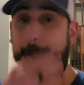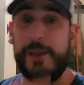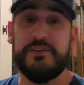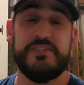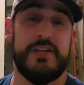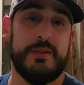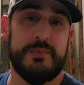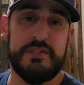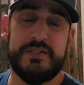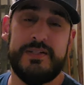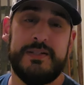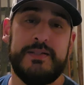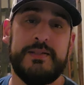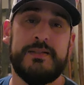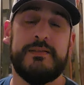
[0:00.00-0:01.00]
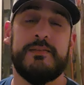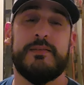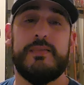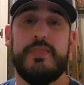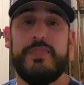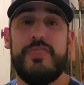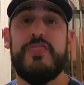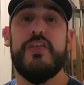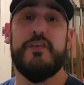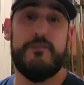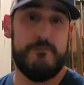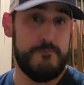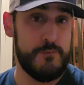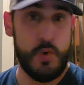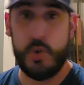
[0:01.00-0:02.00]
James Tinian the
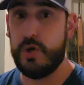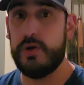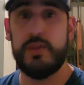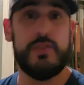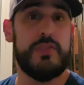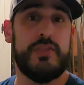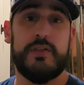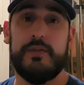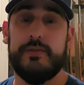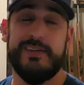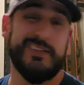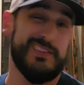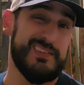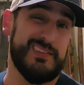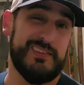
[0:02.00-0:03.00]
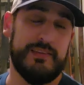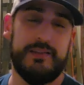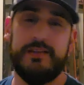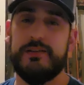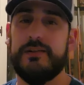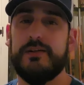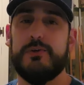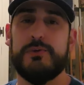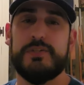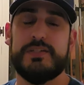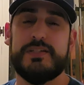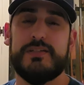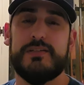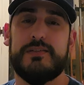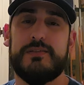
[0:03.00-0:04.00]
fourth, not, I don't want to
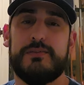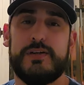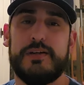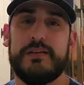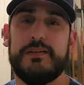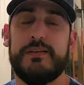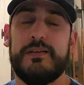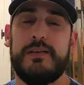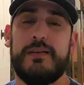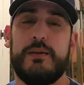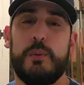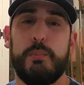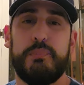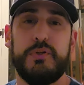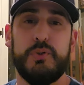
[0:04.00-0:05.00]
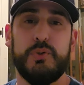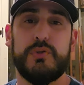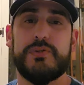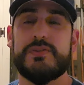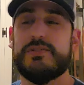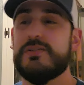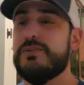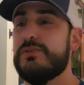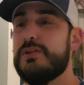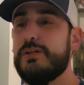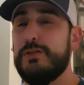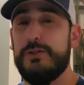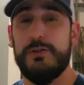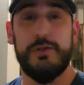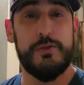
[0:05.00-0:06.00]
steal fucking Bueller's joke.
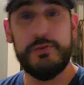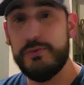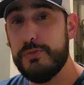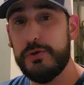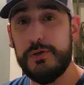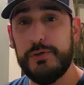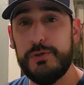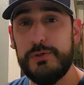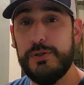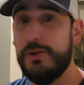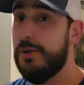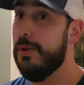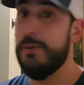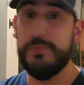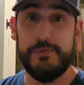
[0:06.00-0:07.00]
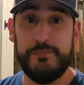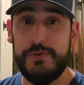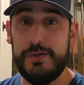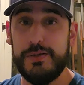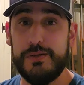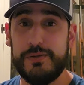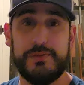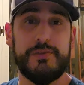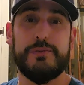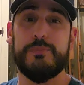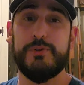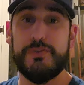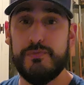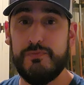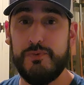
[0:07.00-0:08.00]
Not the third, not the fifth,
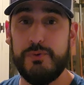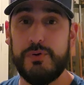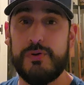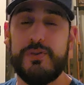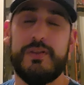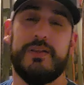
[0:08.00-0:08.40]
but the fourth.